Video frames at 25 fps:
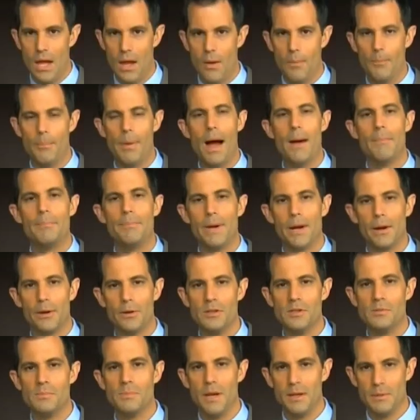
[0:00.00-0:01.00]
Bob
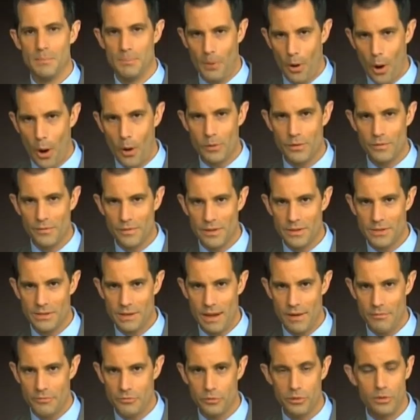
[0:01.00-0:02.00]
Barron spent part of this
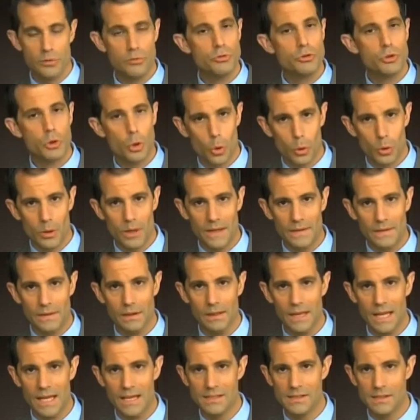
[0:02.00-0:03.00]
afternoon touring the
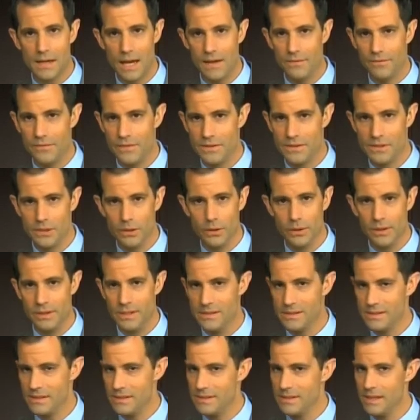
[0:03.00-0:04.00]
Lakeside
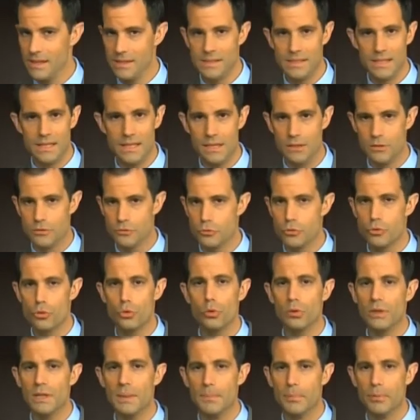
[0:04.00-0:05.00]
facilities and says he is
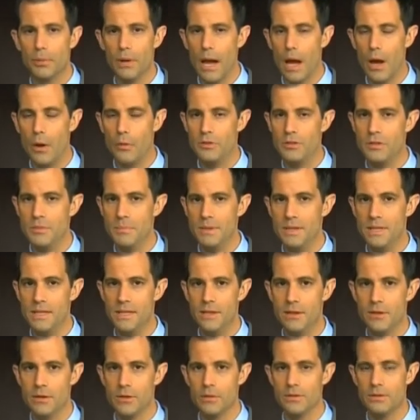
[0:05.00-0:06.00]
truly proud to be
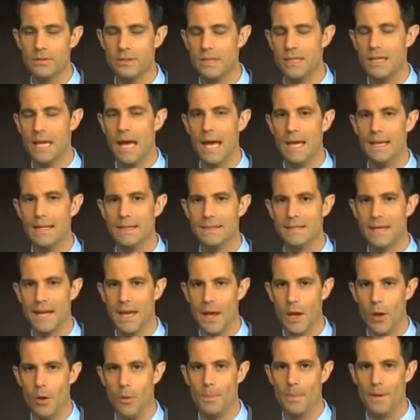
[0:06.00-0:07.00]
here tonight to
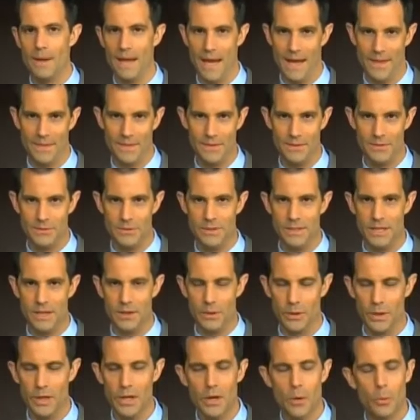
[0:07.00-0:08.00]
help at this
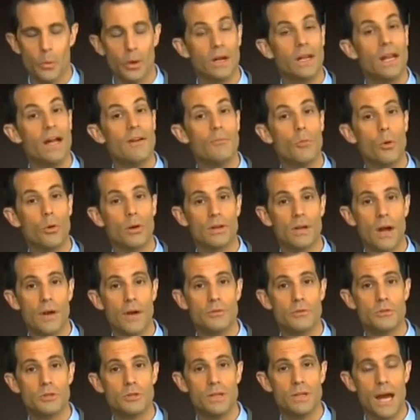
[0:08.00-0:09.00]
dinner. We're going to have more
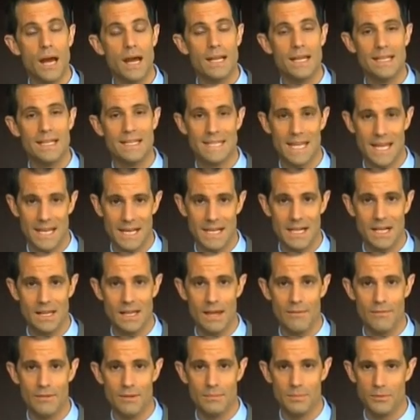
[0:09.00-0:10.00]
coverage tonight at 10 and
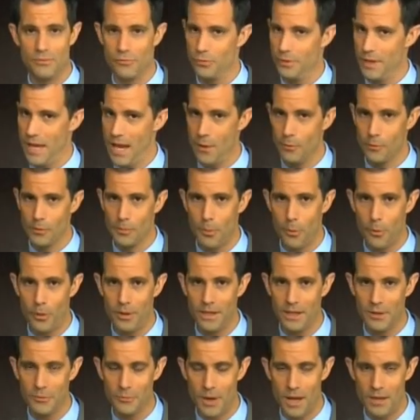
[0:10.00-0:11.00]
11, but for now,
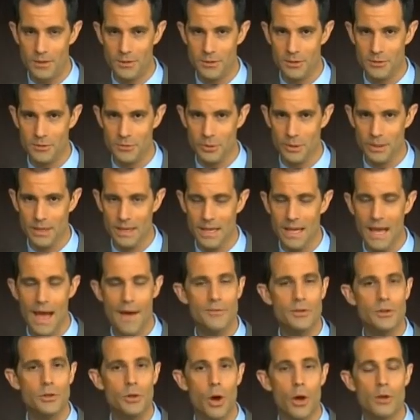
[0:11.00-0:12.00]
reporting in Rochester,
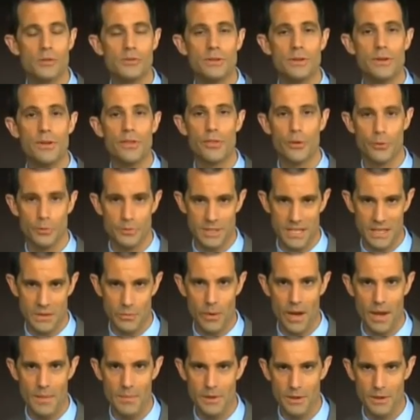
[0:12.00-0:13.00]
Evan Dawson, 13 WHAM